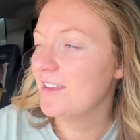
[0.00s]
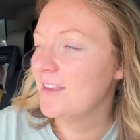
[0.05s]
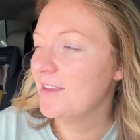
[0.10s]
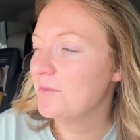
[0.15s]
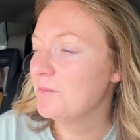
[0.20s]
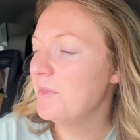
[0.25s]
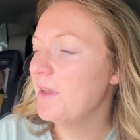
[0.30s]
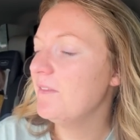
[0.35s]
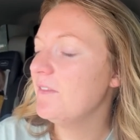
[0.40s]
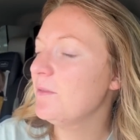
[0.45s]

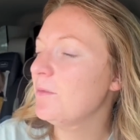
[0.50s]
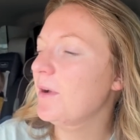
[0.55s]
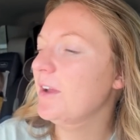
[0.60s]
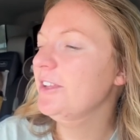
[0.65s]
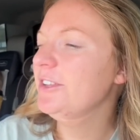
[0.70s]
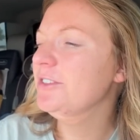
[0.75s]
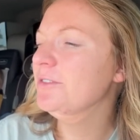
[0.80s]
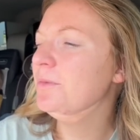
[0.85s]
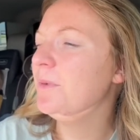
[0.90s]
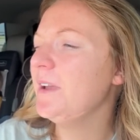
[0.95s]
maybe
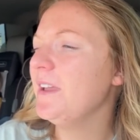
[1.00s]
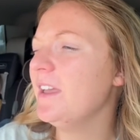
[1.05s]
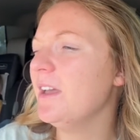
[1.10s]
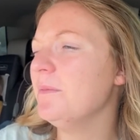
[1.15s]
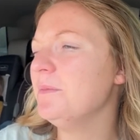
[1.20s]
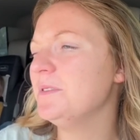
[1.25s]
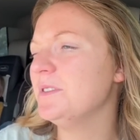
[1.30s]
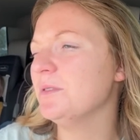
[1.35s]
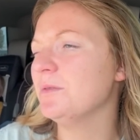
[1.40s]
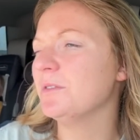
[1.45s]
why'd you wake
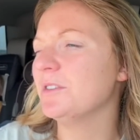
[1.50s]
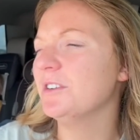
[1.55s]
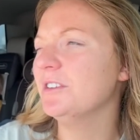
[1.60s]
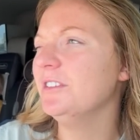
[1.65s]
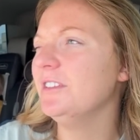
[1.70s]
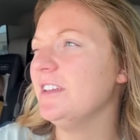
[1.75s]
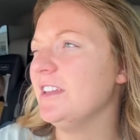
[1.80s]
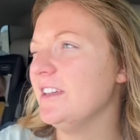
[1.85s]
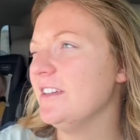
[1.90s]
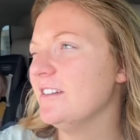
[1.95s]
up so
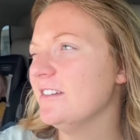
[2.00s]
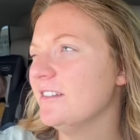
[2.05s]
early?